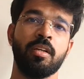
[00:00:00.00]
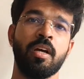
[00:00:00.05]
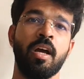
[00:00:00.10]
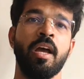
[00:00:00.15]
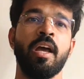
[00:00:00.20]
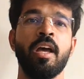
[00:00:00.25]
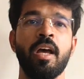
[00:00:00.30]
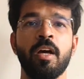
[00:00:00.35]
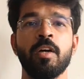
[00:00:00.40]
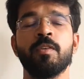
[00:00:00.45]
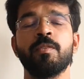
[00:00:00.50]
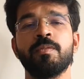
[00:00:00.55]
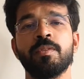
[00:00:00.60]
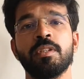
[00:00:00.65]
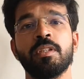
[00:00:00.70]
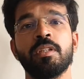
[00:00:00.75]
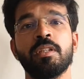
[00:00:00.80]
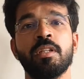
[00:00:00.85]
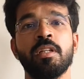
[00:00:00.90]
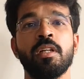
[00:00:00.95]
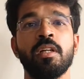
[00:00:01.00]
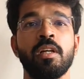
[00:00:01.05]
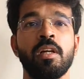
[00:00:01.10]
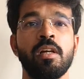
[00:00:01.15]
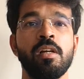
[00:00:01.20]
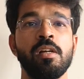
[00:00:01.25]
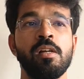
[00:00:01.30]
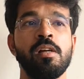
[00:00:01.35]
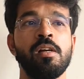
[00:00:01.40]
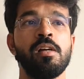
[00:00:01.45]
I have
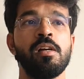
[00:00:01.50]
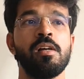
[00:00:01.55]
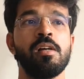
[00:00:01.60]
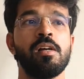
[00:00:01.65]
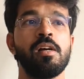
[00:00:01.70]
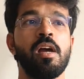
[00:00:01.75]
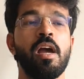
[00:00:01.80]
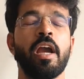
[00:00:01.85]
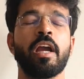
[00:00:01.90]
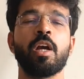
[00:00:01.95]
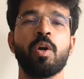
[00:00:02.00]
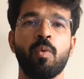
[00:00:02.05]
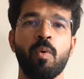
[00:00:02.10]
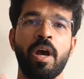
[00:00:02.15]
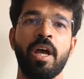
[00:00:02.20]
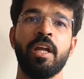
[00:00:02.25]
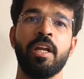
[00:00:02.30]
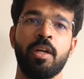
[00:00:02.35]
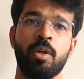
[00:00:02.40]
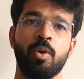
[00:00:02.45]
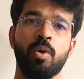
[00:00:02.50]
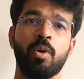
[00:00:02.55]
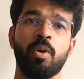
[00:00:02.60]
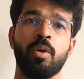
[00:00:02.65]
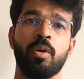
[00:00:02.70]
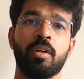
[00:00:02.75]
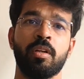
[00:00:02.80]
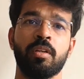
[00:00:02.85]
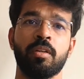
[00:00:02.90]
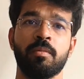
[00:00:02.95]
acquired,
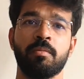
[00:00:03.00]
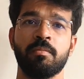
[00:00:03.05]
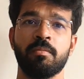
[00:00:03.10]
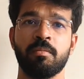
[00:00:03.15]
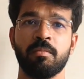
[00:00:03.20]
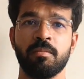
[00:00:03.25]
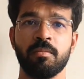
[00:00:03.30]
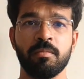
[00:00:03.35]
or